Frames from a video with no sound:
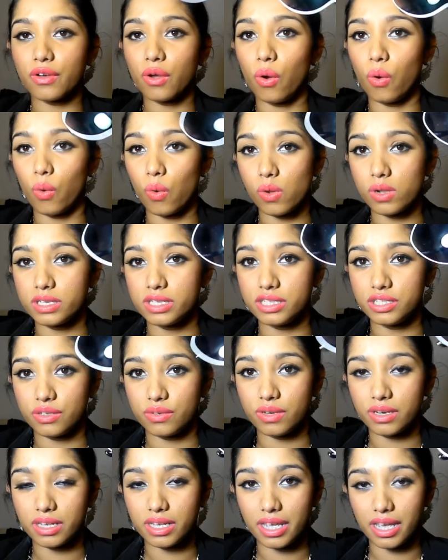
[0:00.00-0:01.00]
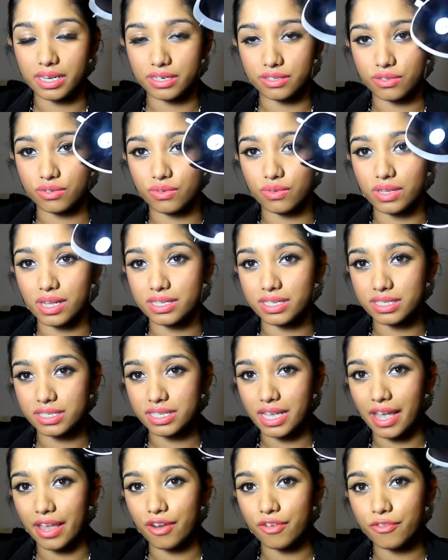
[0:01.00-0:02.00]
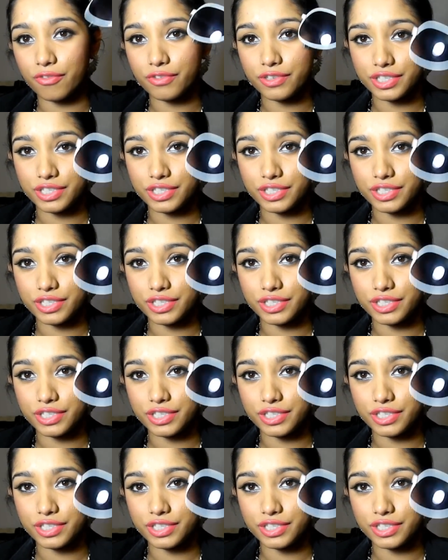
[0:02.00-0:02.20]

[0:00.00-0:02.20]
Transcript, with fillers: hold it you'll get to know that it's kind of